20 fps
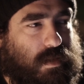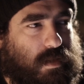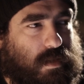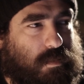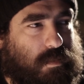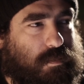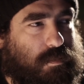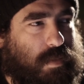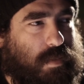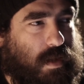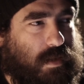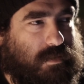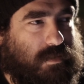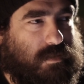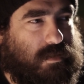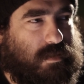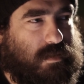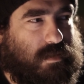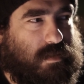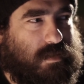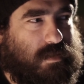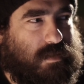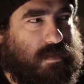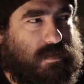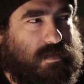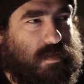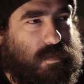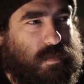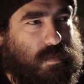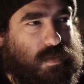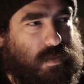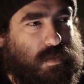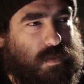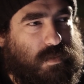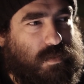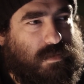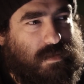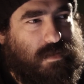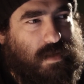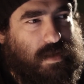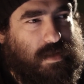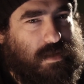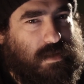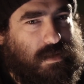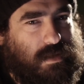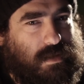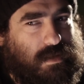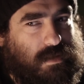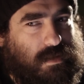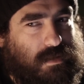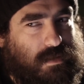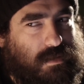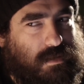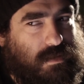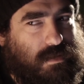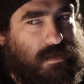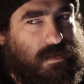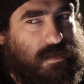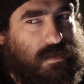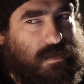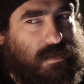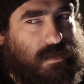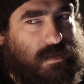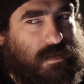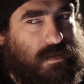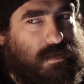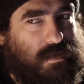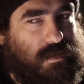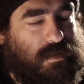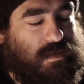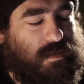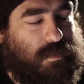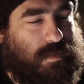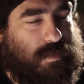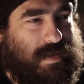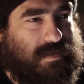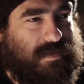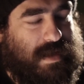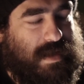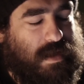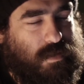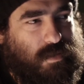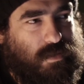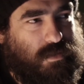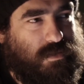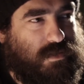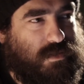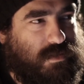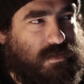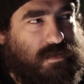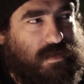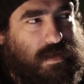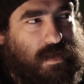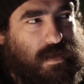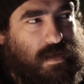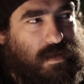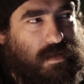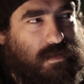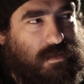But someone who's dying, depends how conscious they are.